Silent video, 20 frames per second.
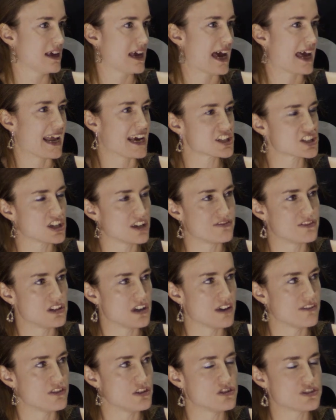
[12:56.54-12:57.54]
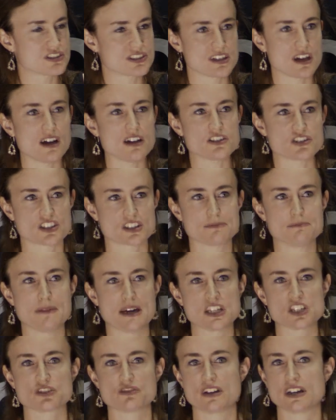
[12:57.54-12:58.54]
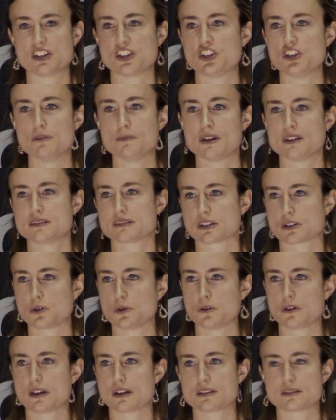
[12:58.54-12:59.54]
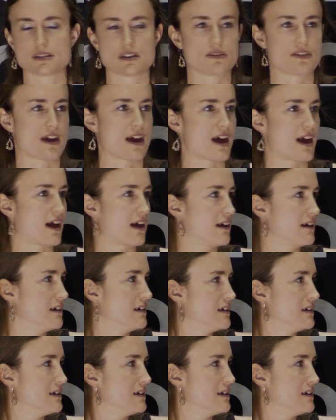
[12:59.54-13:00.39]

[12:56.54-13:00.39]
And actually, if you start just measuring humans according to their